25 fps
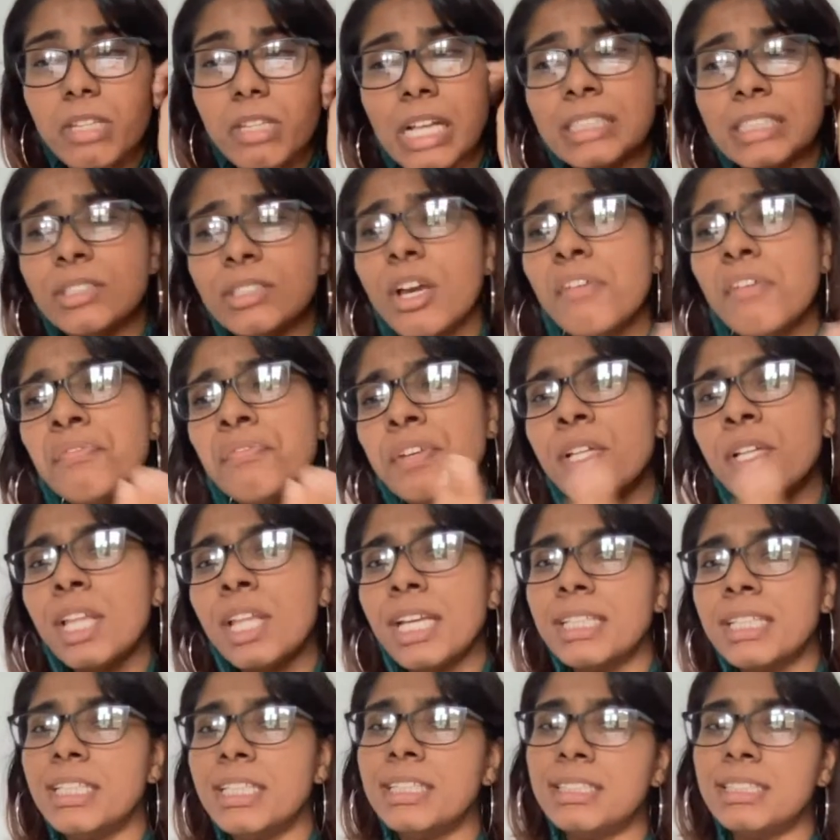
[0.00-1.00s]
So I
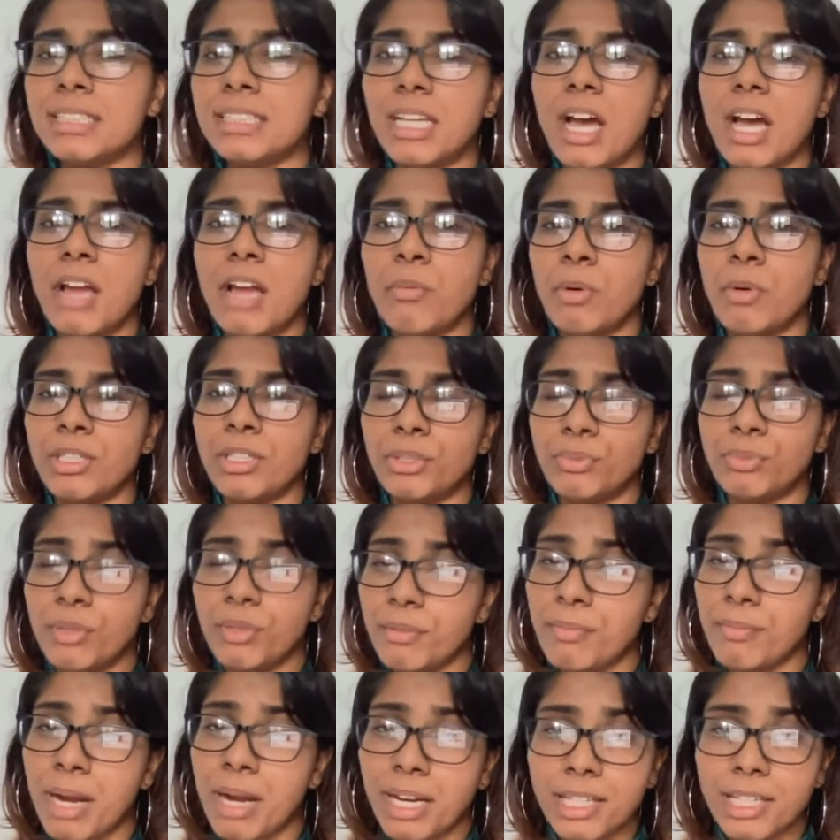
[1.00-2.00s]
feel like this, I want to
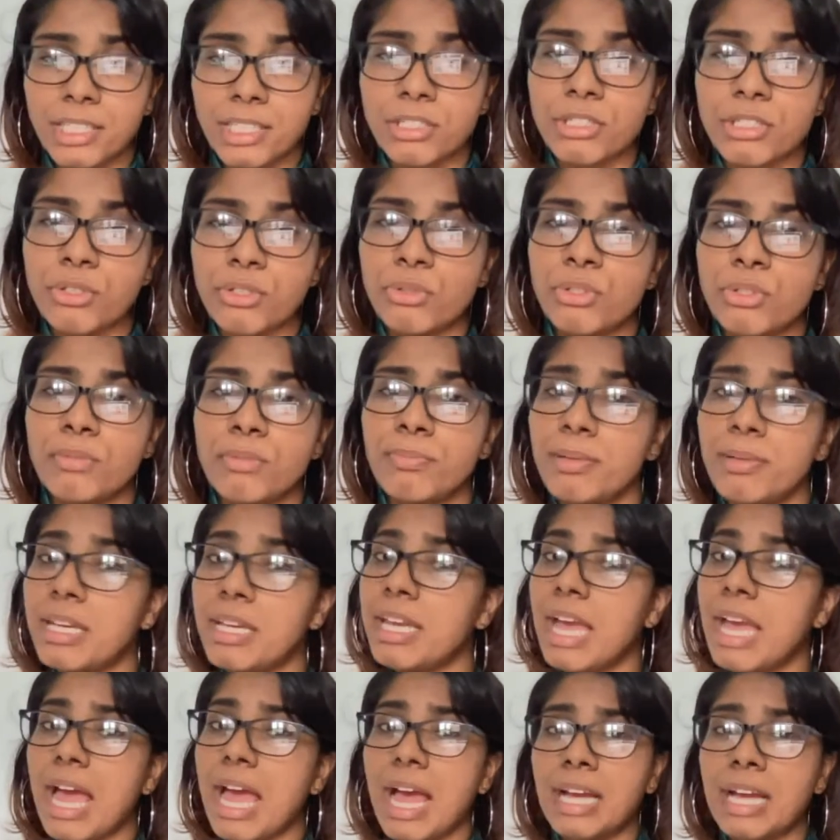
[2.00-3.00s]
remind you to
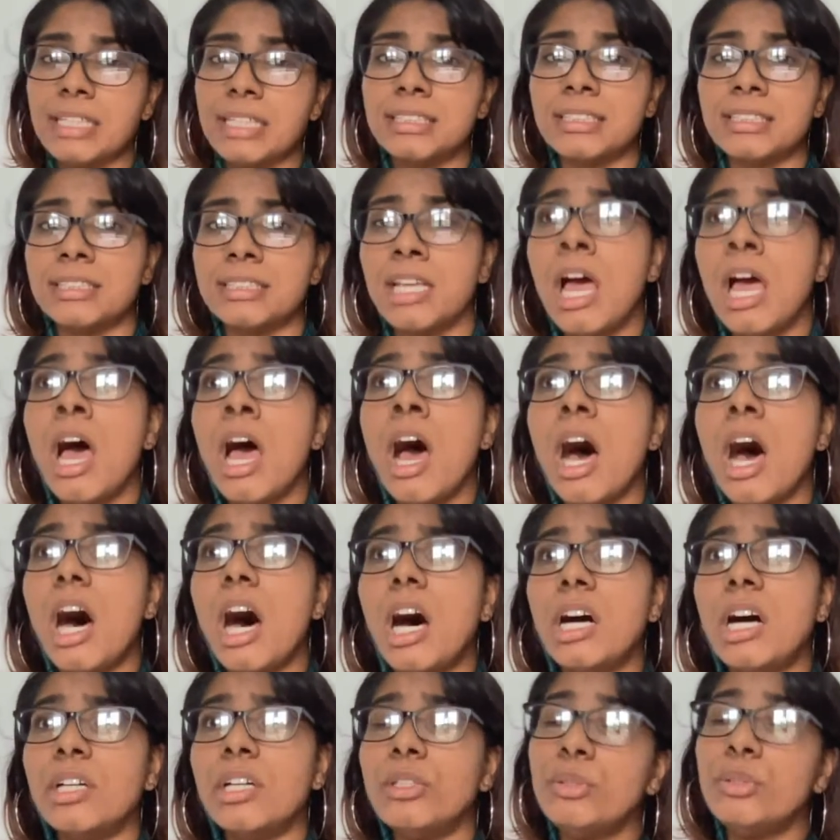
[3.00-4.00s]
be as
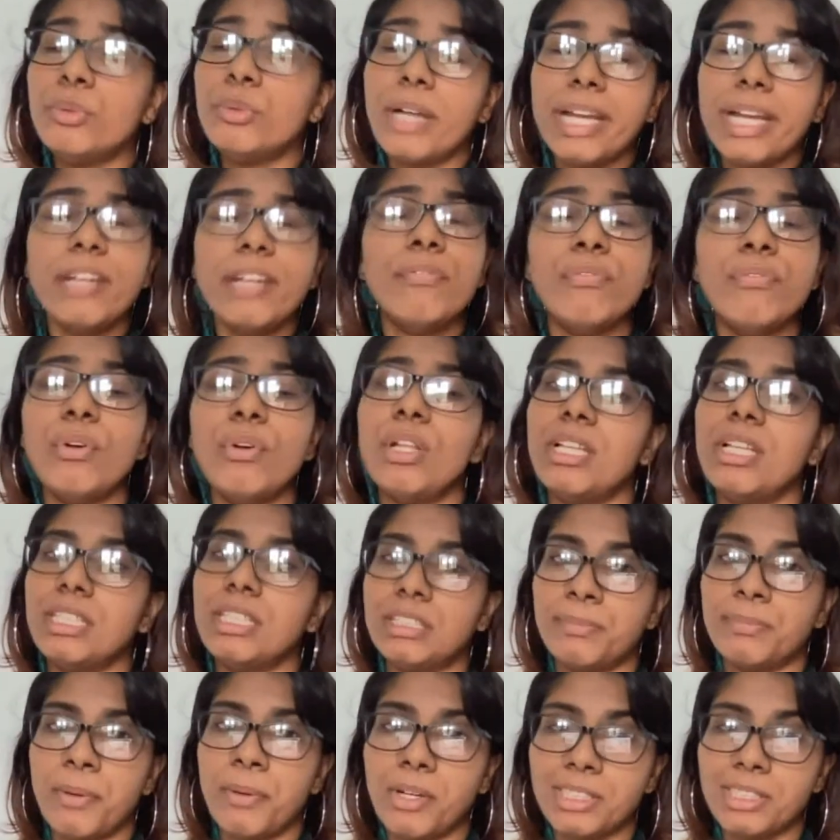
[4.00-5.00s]
grateful
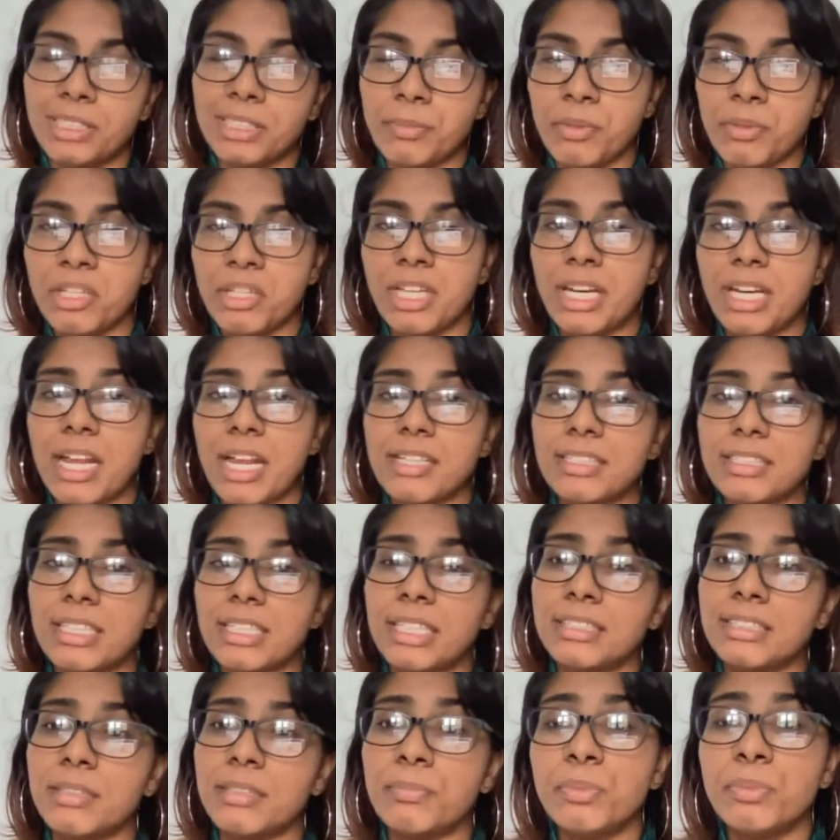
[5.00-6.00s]
as possible and
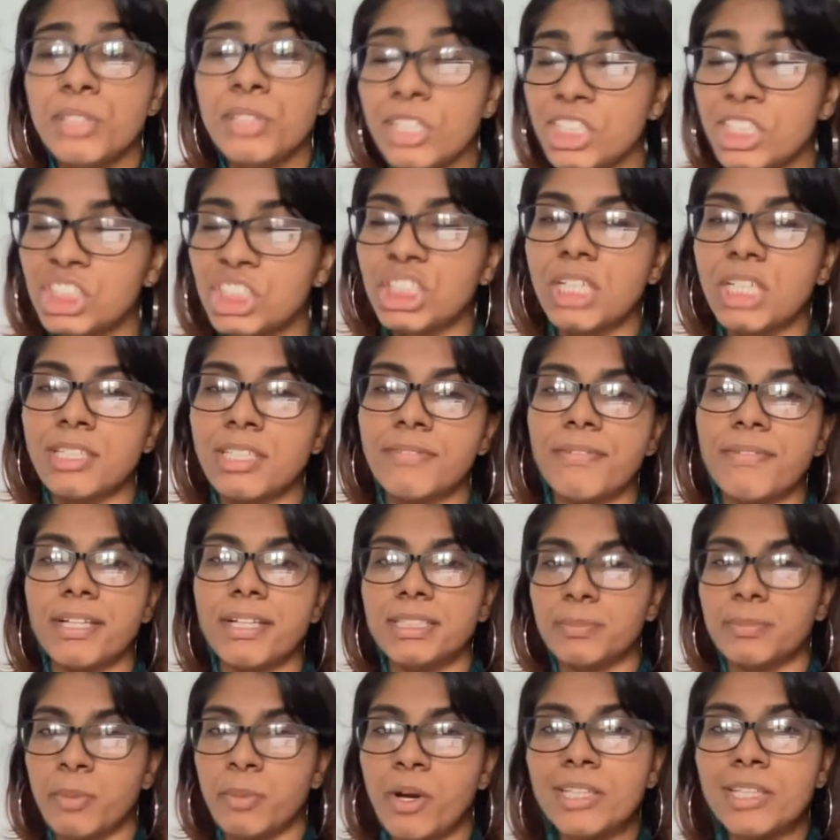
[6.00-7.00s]
as appreciative
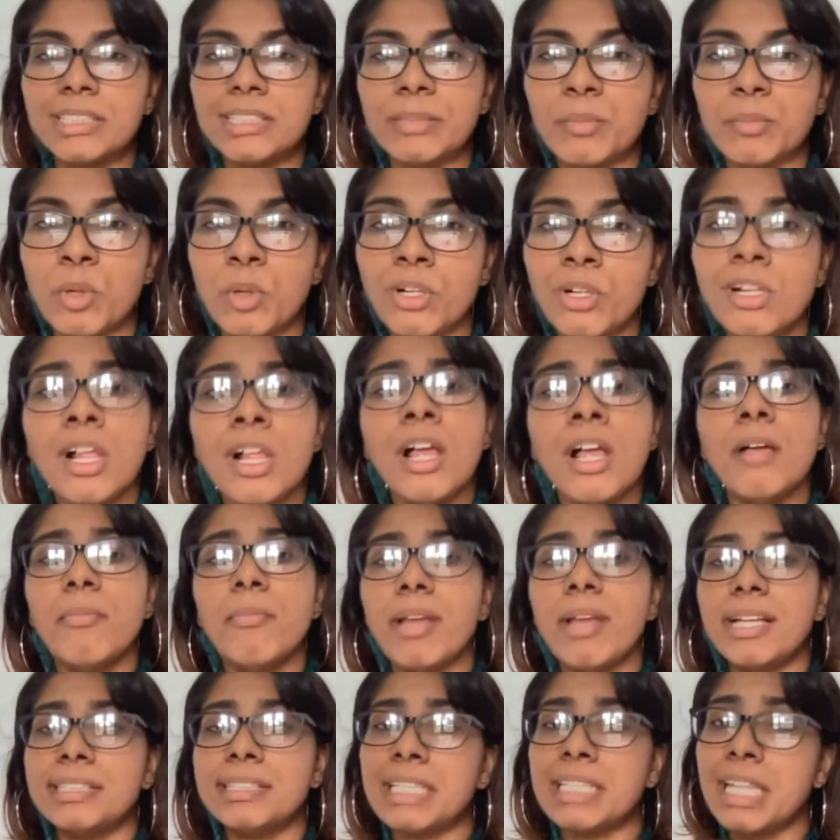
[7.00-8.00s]
as possible,
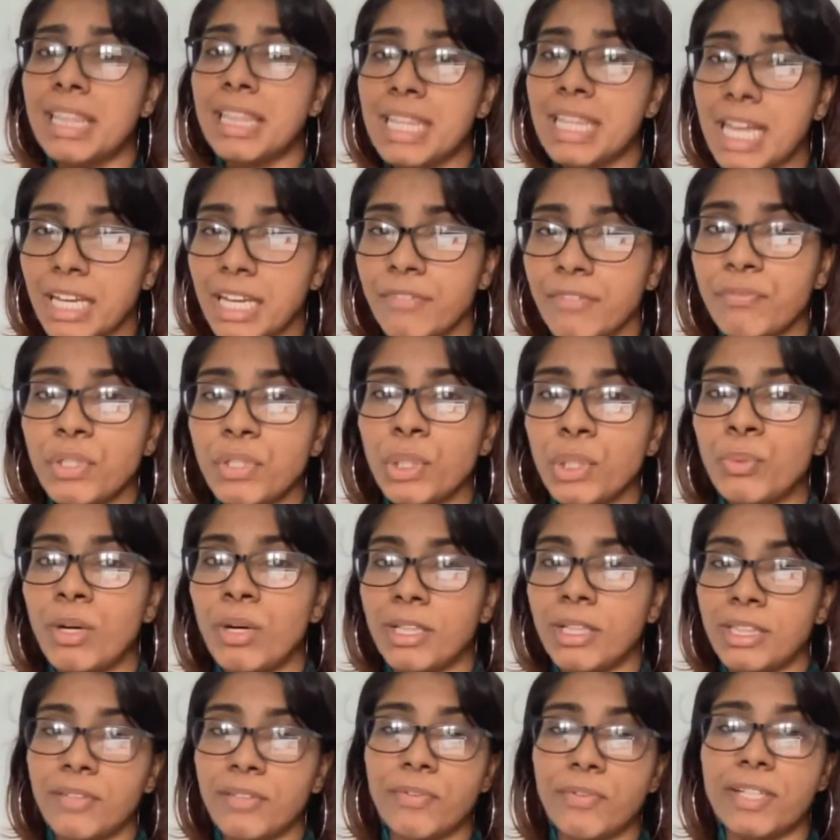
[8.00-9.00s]
because the life
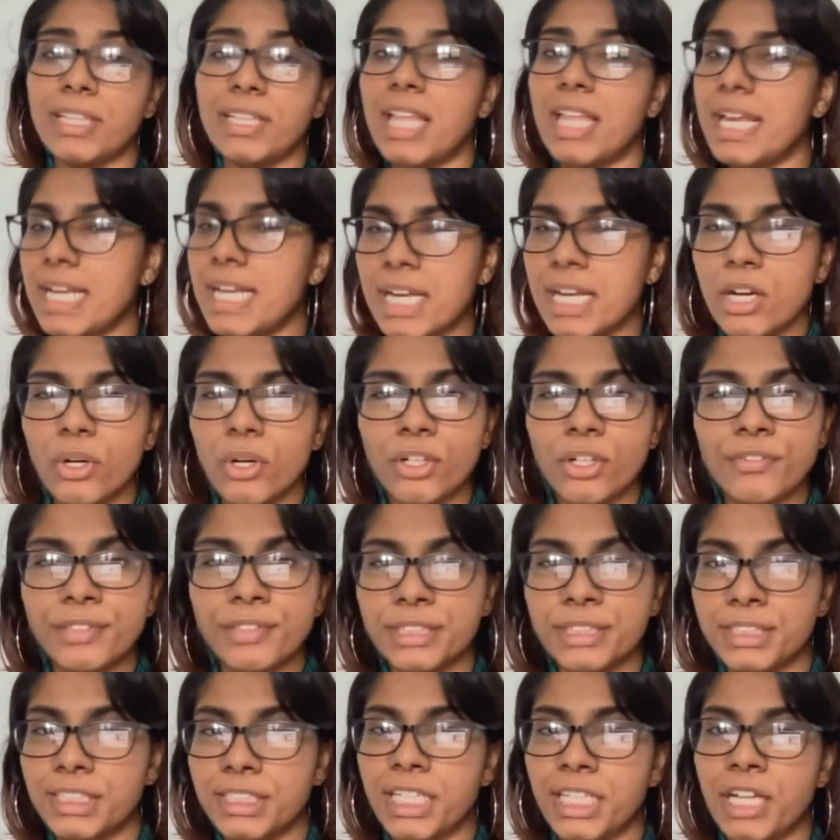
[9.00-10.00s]
you are living, like I
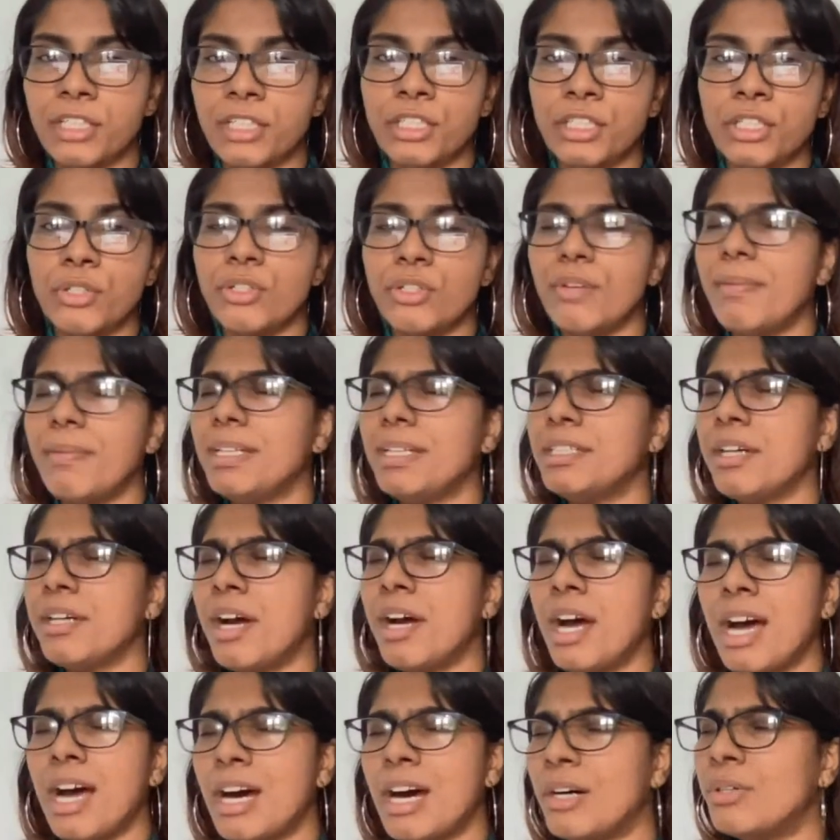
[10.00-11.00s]
always tell you, no
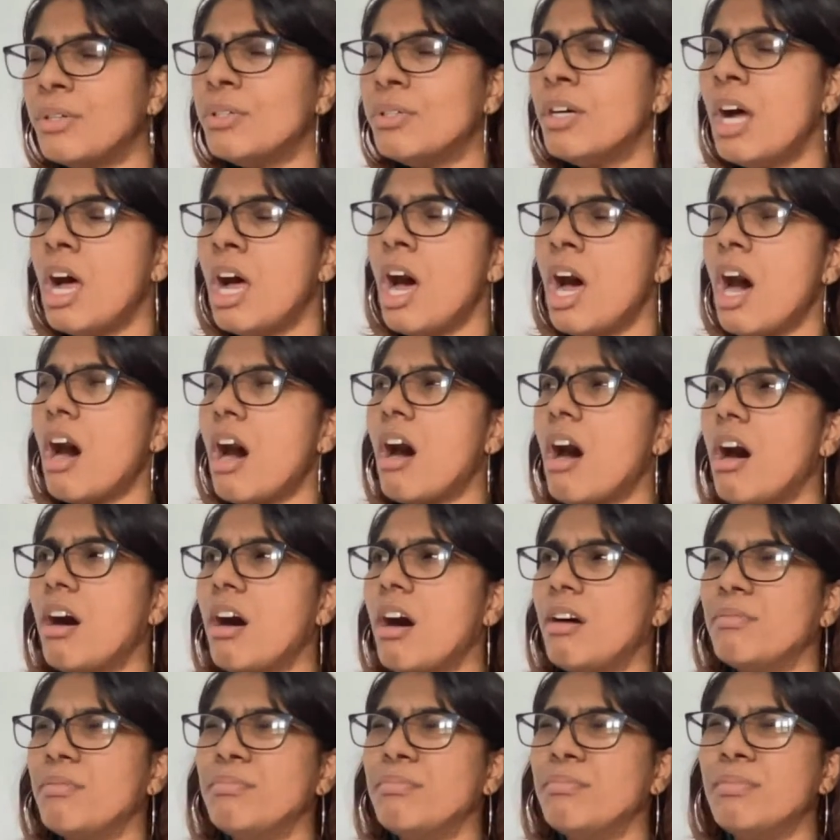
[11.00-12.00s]
matter how
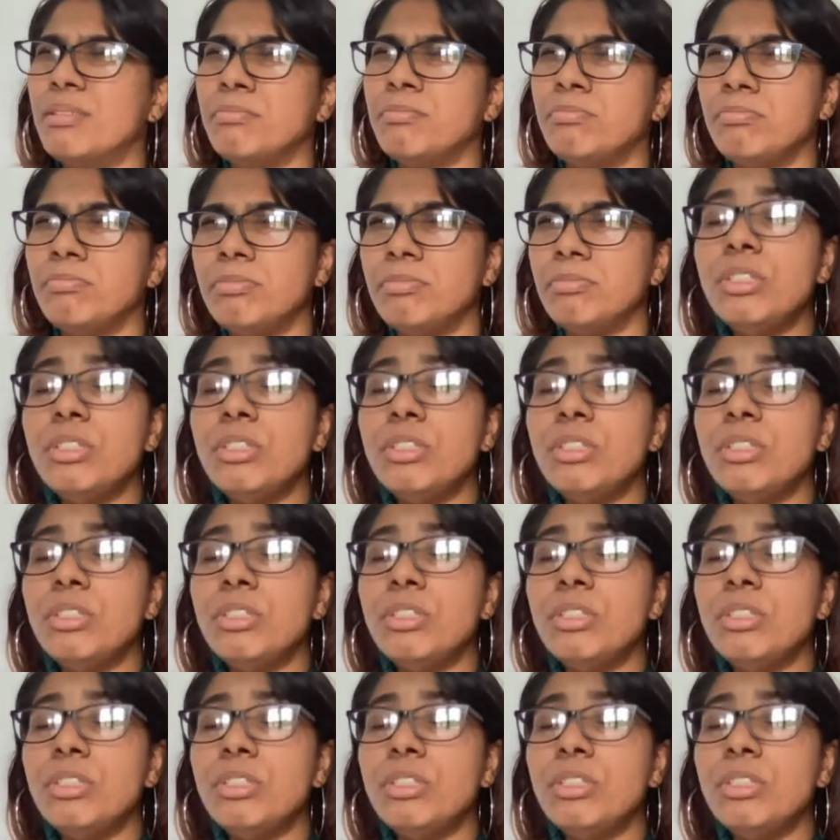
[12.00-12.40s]
um,